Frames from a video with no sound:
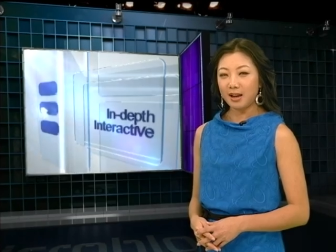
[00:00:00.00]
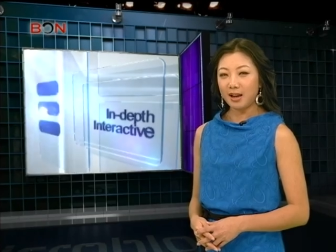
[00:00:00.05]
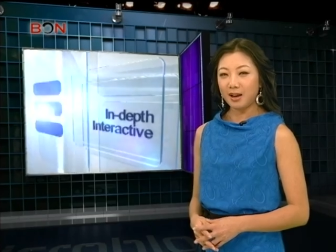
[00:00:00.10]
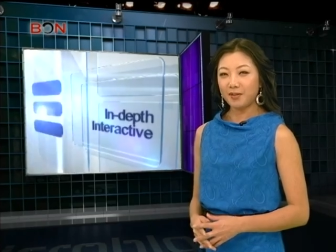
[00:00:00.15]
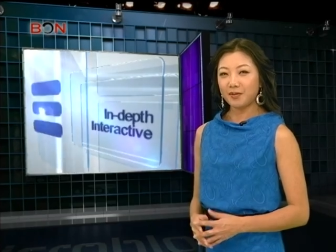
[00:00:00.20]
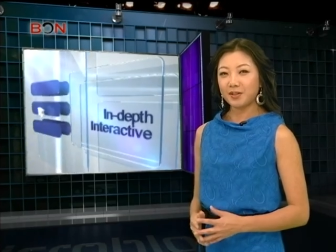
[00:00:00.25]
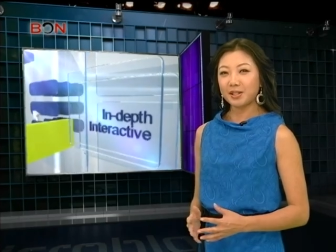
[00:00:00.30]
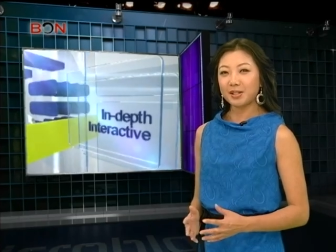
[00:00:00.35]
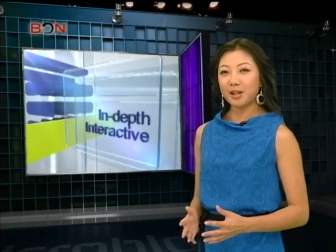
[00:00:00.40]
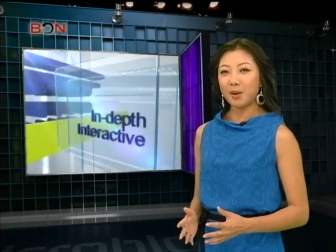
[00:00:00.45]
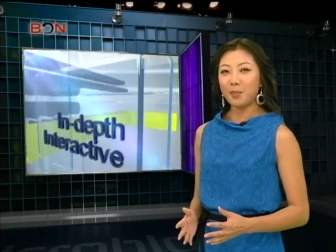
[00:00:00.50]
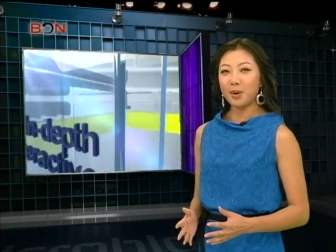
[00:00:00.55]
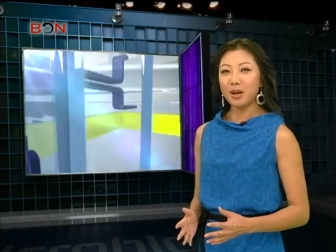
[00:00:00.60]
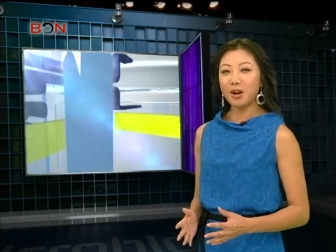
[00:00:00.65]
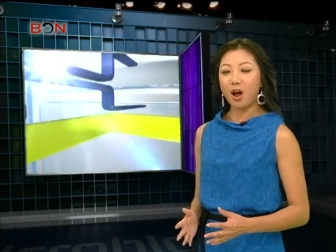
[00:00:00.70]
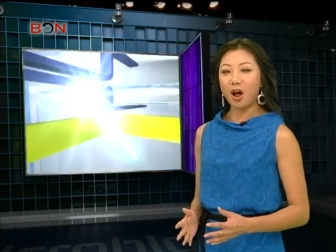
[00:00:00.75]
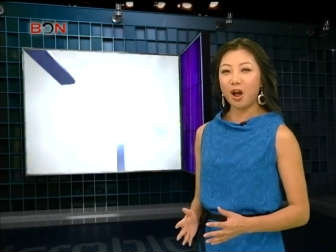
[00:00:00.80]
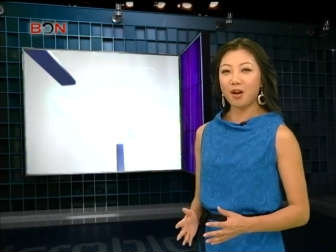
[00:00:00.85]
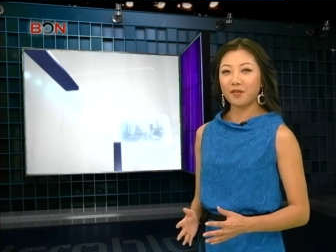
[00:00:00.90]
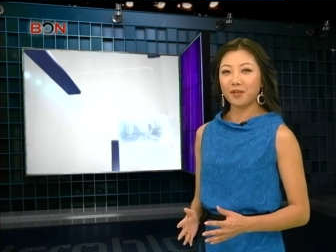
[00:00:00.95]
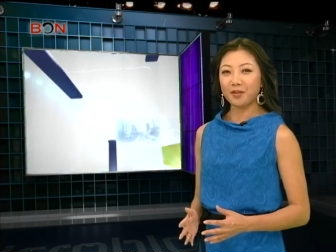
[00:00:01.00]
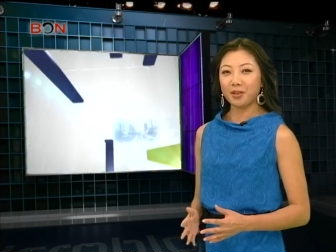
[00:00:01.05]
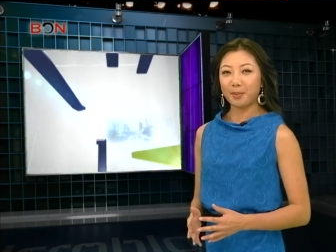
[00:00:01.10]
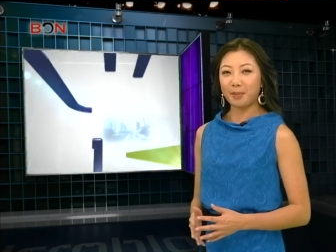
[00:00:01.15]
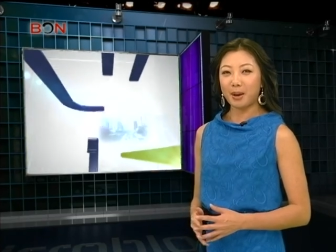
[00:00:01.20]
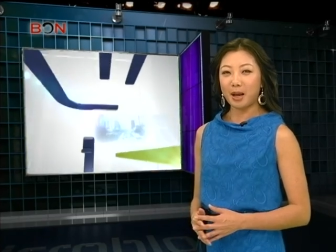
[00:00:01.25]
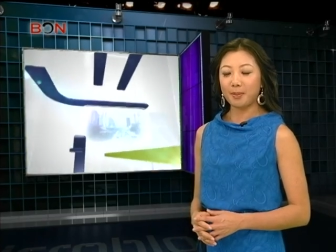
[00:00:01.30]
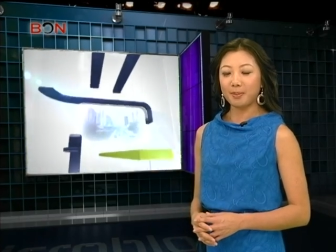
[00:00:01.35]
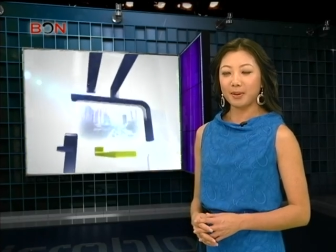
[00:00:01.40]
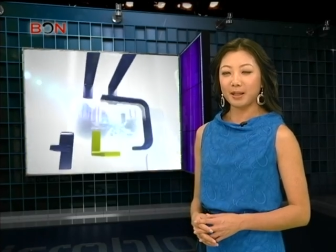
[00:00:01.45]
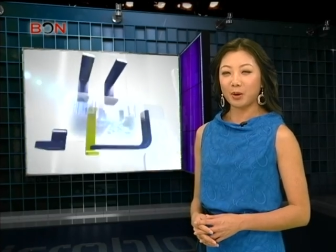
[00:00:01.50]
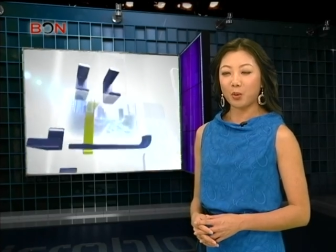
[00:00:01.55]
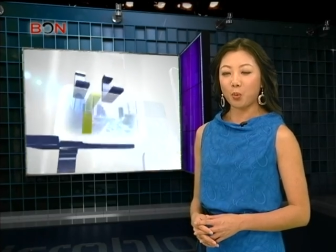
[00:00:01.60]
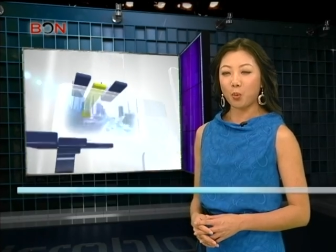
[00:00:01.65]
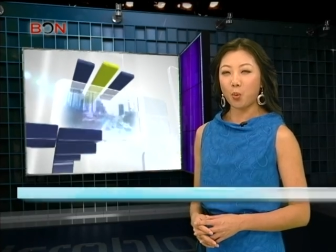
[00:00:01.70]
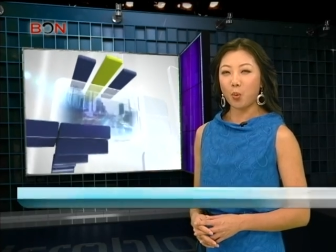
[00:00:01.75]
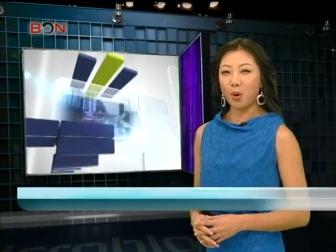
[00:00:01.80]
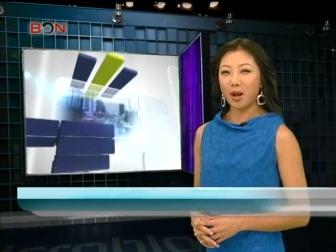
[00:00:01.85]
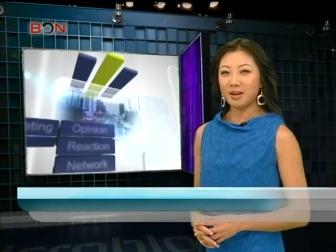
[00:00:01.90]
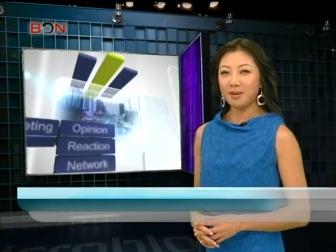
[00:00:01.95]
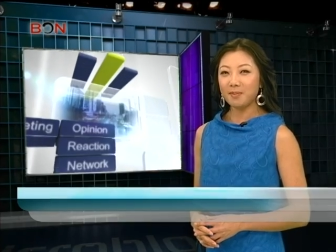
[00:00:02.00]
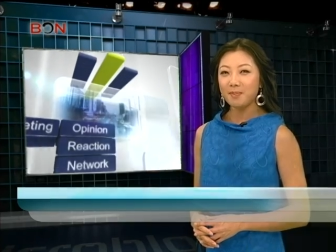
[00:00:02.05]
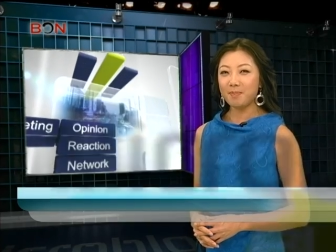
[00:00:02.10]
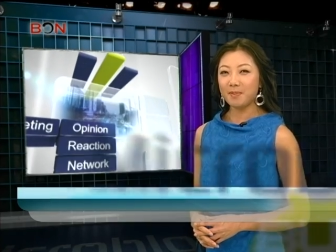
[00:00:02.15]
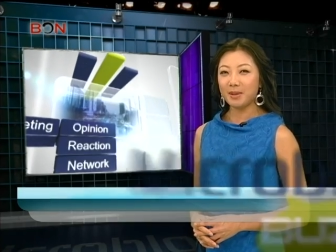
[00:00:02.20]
If someone offered the public $1